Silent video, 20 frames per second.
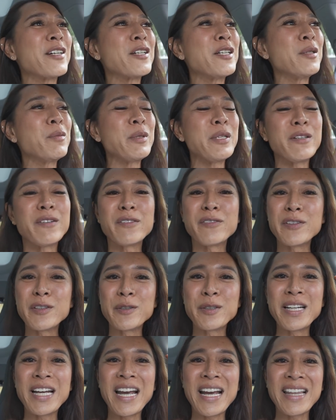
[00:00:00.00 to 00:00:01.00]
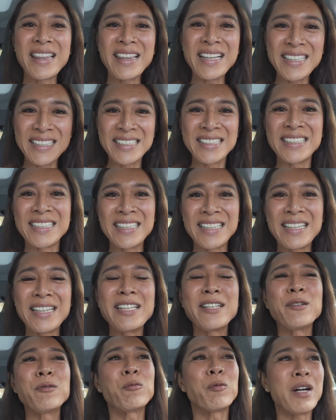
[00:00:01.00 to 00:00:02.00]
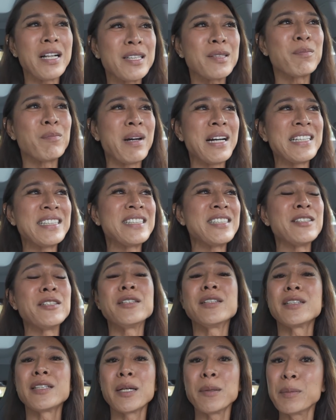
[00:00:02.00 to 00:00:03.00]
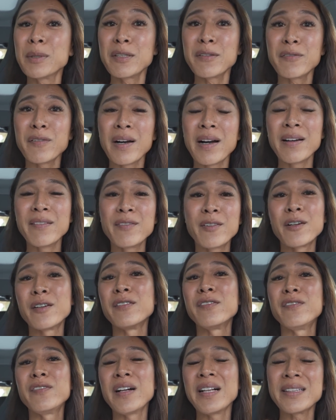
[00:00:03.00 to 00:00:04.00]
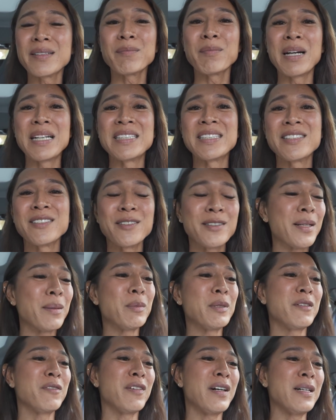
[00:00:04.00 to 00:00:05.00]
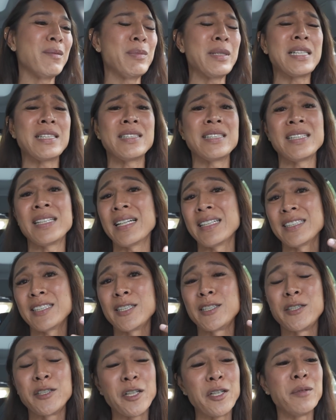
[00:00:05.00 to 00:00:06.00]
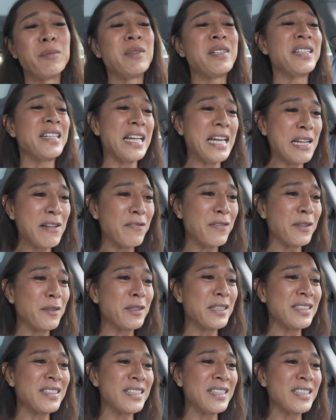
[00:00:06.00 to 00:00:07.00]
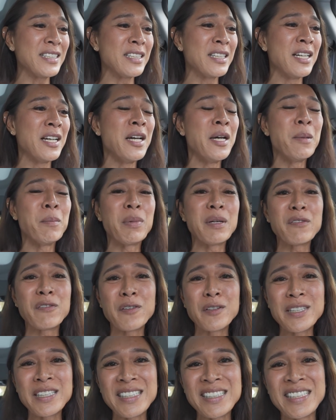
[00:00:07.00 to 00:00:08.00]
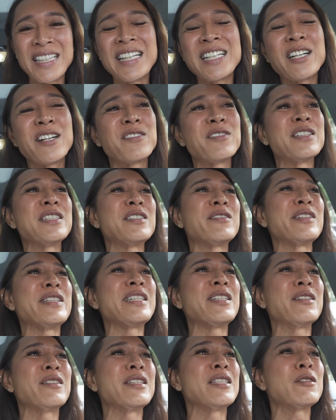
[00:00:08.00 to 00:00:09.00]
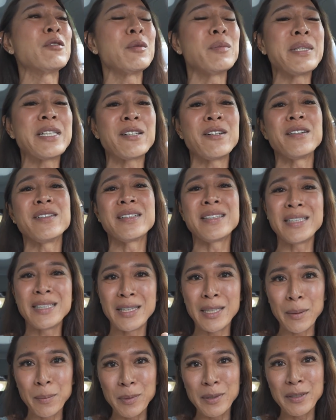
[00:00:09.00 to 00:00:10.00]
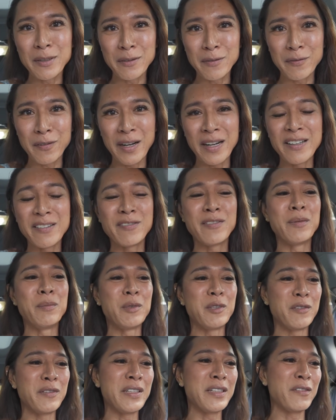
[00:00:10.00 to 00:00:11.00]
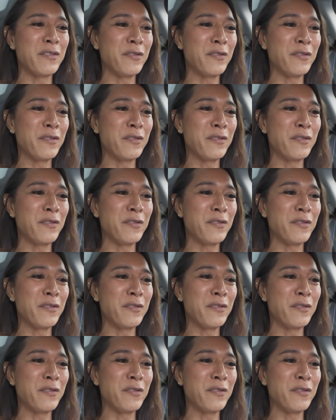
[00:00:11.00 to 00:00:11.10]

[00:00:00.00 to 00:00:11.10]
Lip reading: going to be reviewing the Weltmeister W5 or Weltmeister W5 because it has German influences. But for the sake of this video, this will be called the W5 moving